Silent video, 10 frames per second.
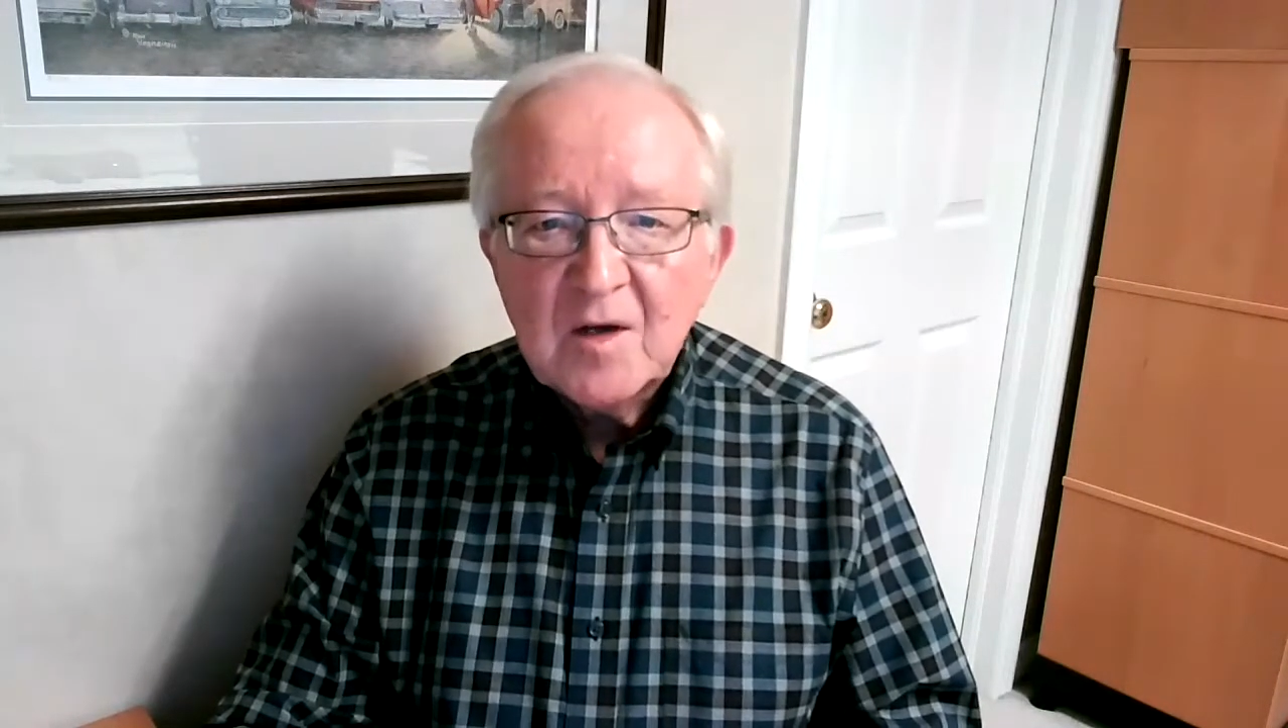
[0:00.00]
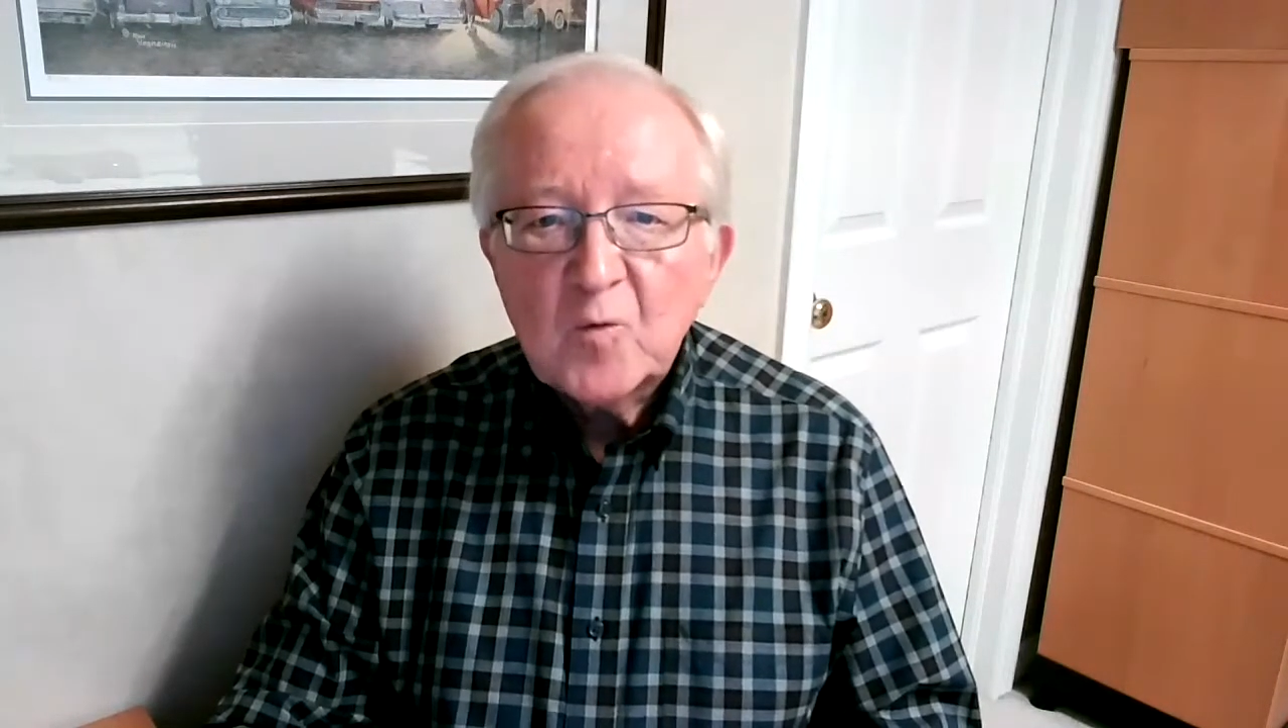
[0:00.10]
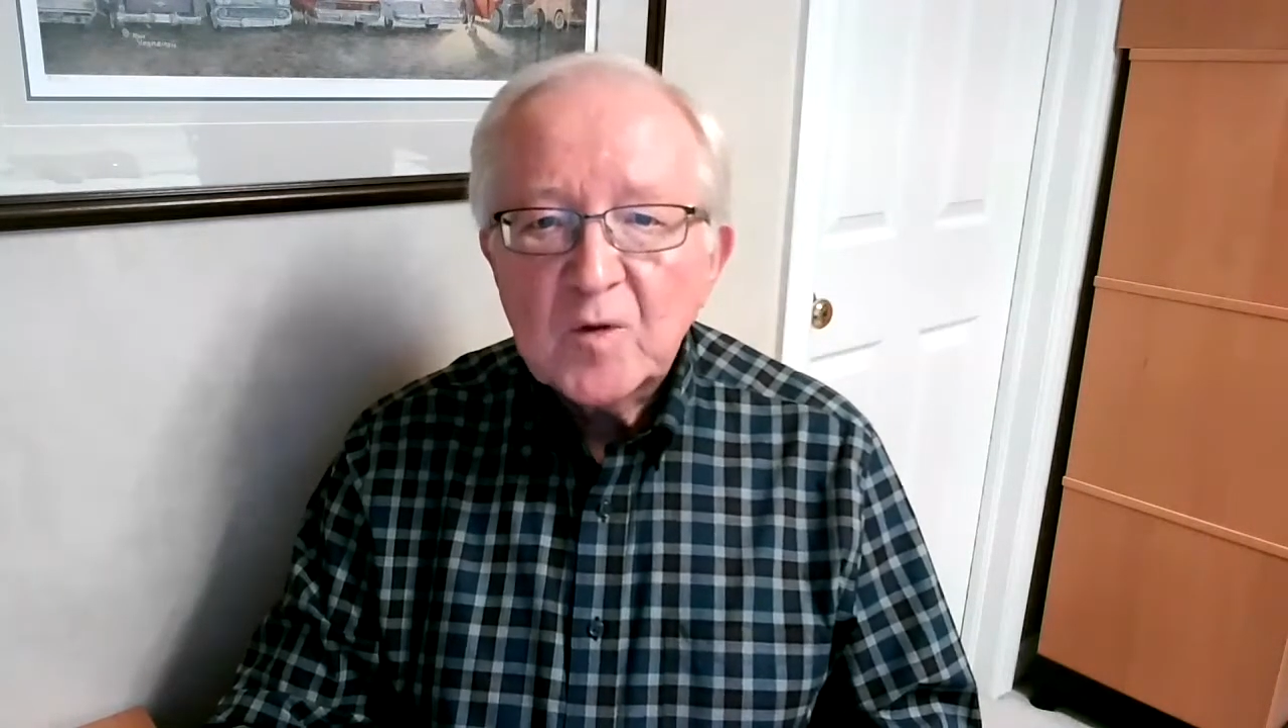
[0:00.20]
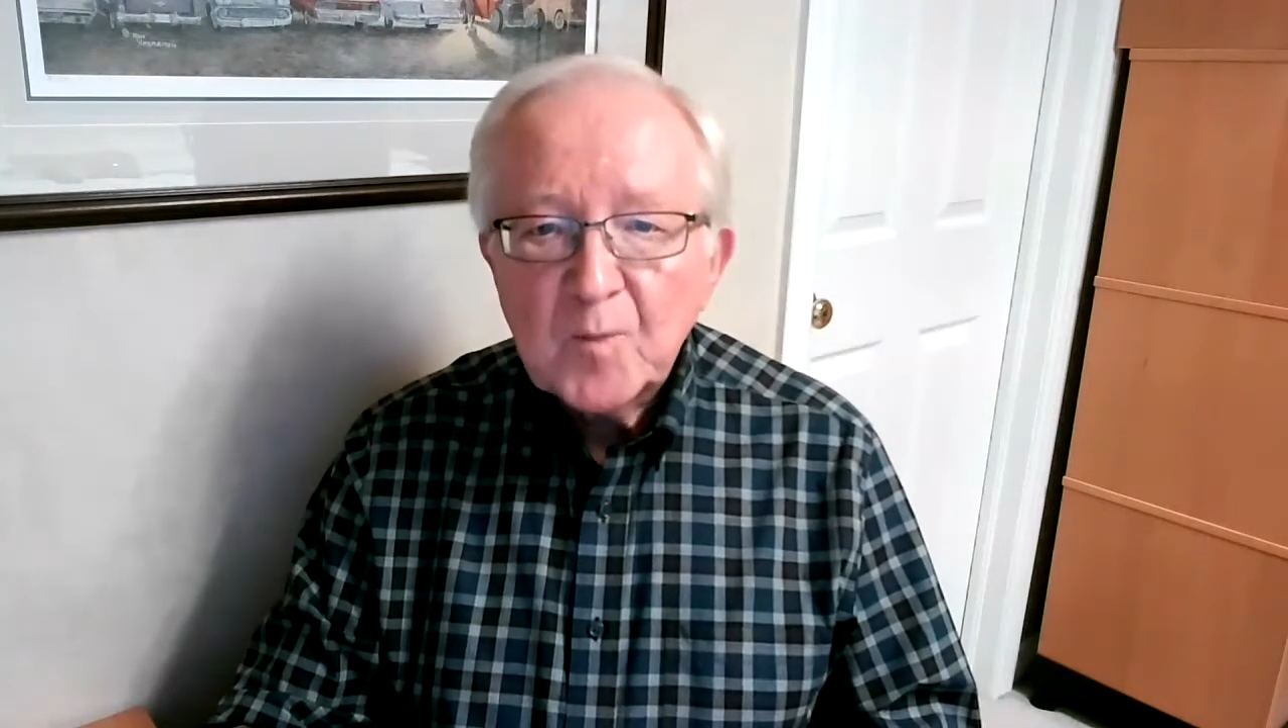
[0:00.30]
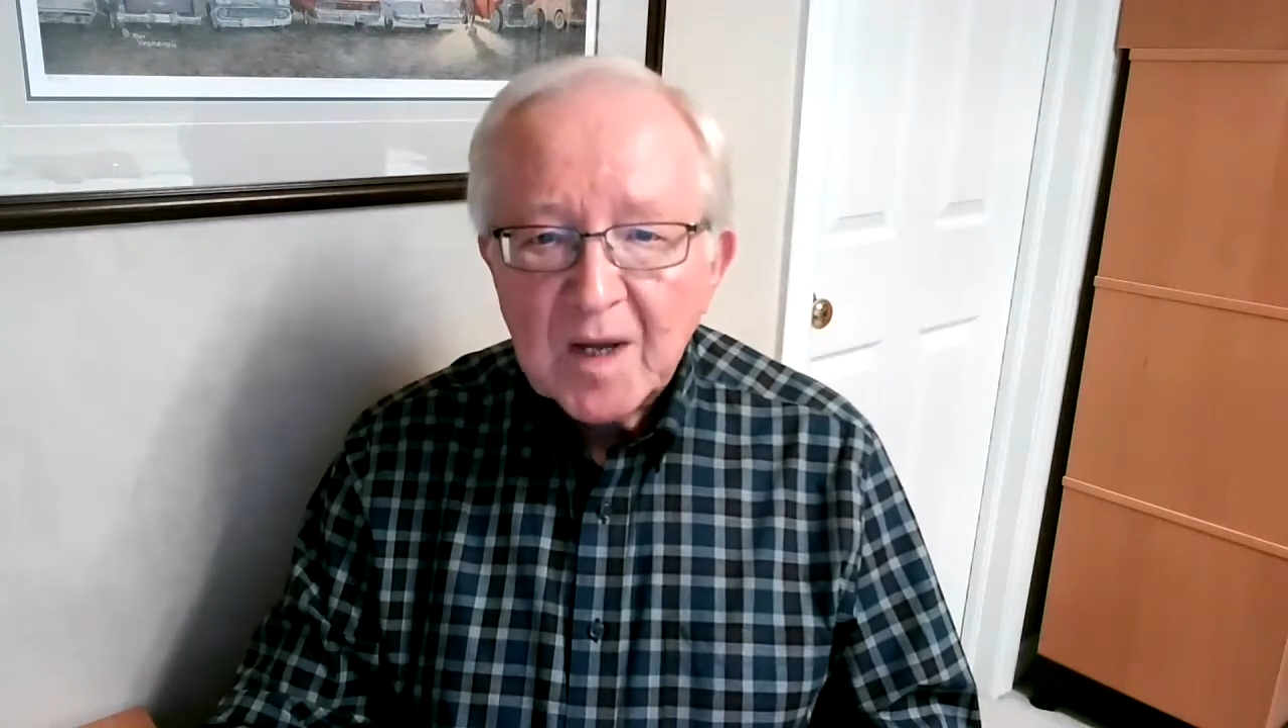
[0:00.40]

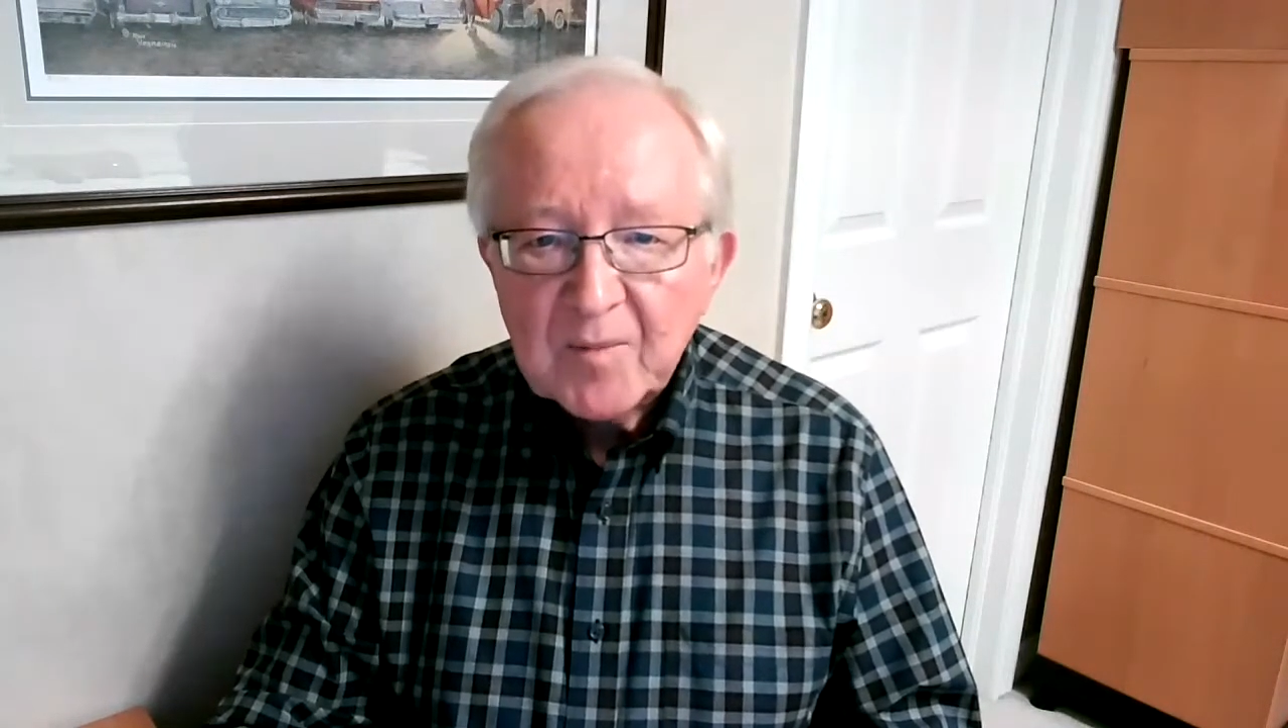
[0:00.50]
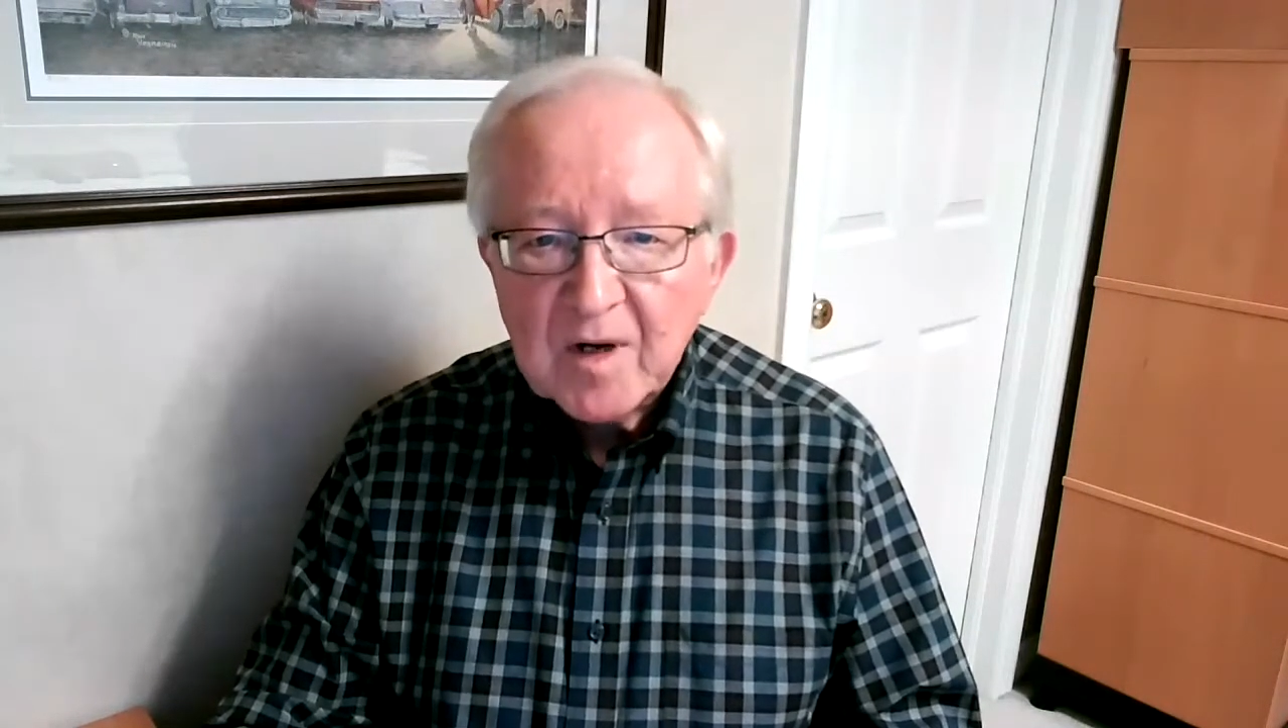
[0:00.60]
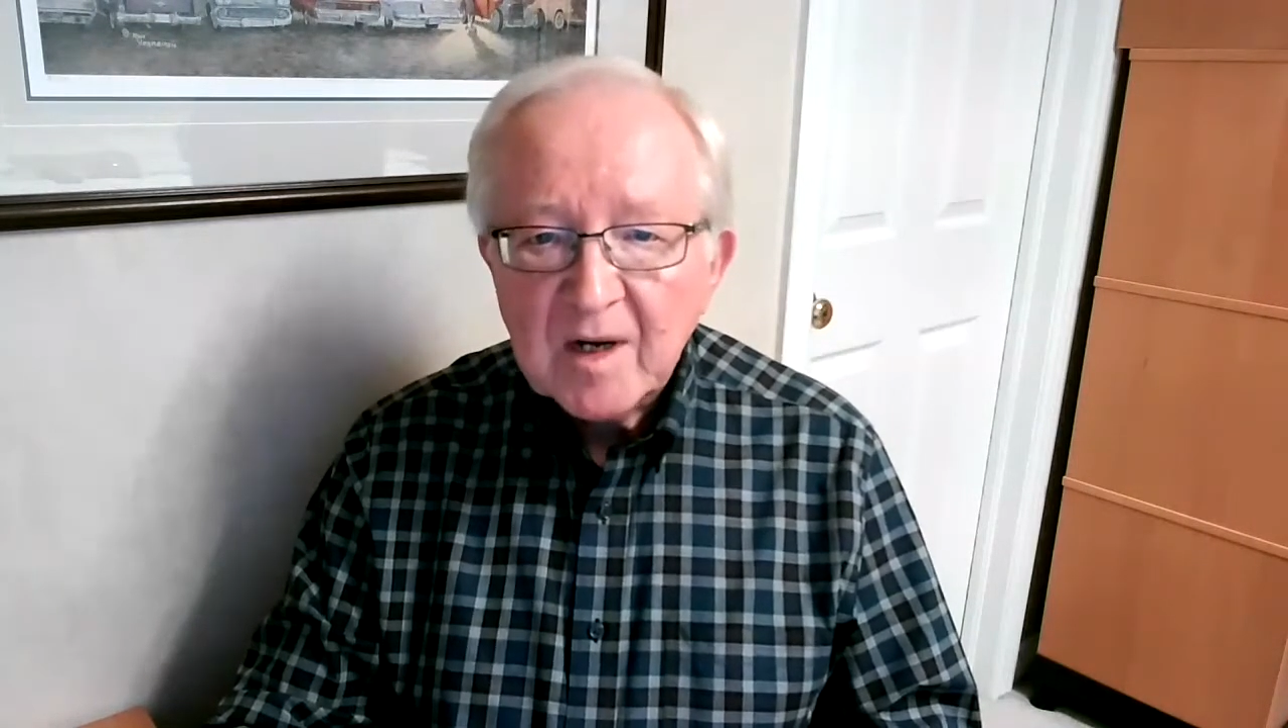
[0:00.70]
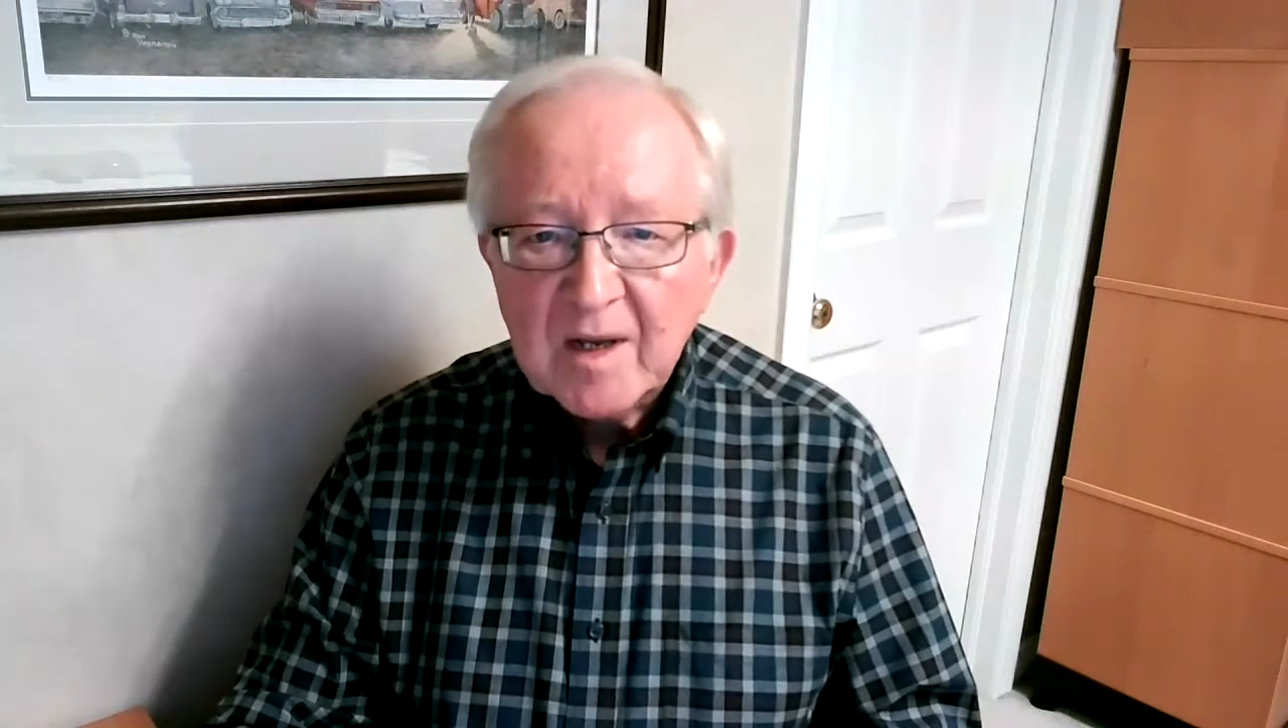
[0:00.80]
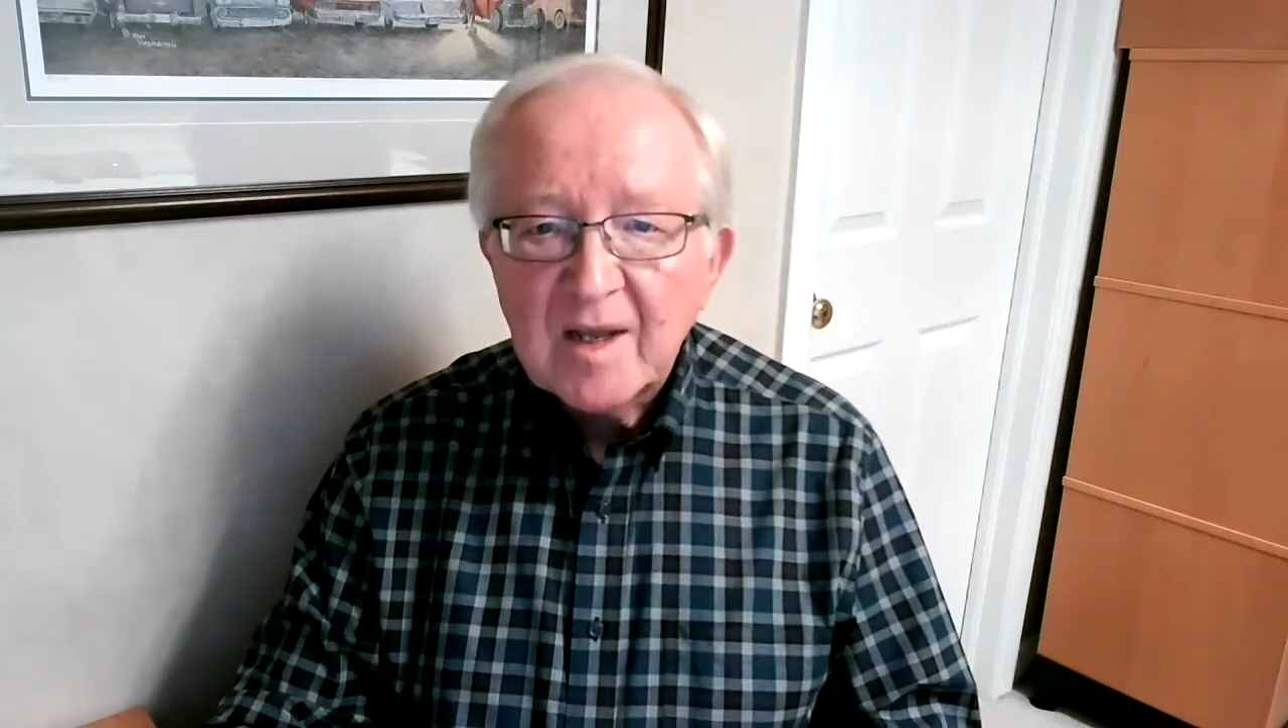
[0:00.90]
with publicly